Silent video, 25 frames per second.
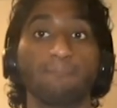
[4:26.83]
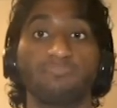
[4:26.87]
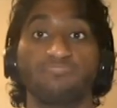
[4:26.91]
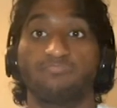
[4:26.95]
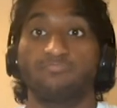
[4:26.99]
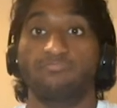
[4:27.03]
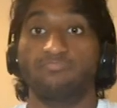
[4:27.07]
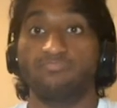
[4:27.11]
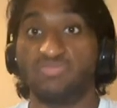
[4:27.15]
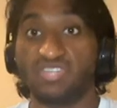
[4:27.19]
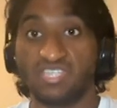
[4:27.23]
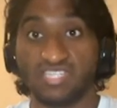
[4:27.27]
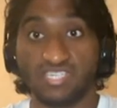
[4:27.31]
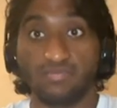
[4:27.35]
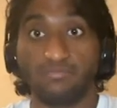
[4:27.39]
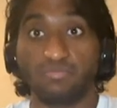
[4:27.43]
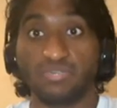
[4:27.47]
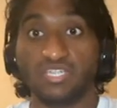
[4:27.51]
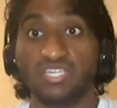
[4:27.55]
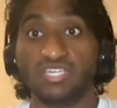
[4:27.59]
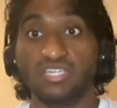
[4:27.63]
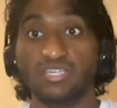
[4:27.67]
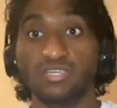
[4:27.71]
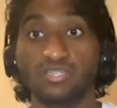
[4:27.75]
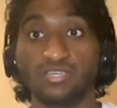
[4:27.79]

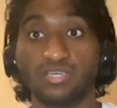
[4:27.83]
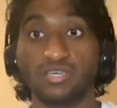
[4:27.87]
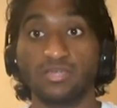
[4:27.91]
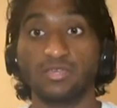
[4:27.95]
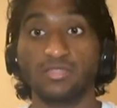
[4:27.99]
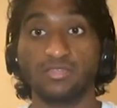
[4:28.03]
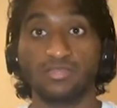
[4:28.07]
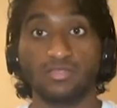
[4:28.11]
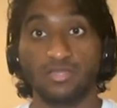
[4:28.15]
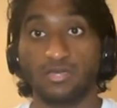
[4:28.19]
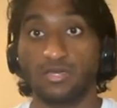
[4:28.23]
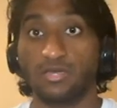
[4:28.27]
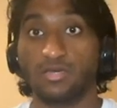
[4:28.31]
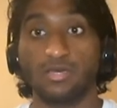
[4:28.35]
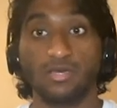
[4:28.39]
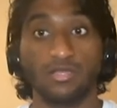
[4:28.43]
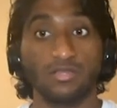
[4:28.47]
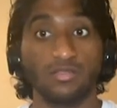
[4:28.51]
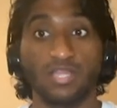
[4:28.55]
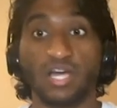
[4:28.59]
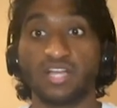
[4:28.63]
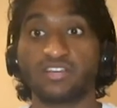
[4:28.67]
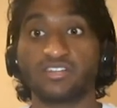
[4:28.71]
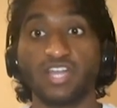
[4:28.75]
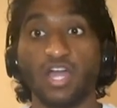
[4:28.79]
maybe
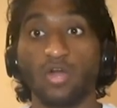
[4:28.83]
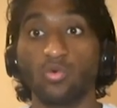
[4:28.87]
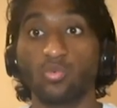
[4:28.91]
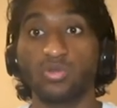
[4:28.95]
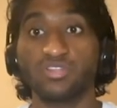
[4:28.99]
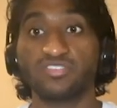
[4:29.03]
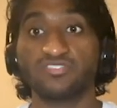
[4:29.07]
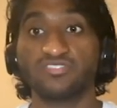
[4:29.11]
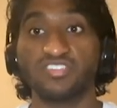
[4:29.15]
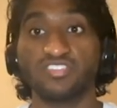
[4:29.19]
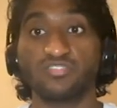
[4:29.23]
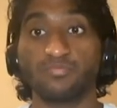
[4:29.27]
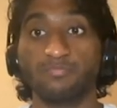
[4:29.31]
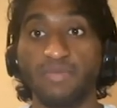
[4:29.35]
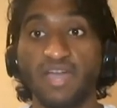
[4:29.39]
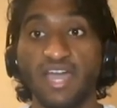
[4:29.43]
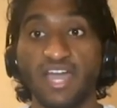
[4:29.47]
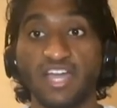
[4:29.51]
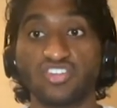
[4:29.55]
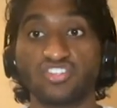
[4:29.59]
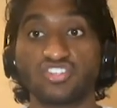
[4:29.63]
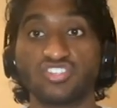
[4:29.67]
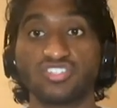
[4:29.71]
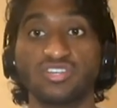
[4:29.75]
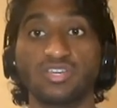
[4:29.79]
Lucknow wins this
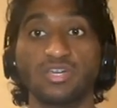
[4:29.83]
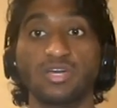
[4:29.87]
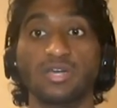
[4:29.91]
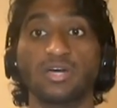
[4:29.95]
match.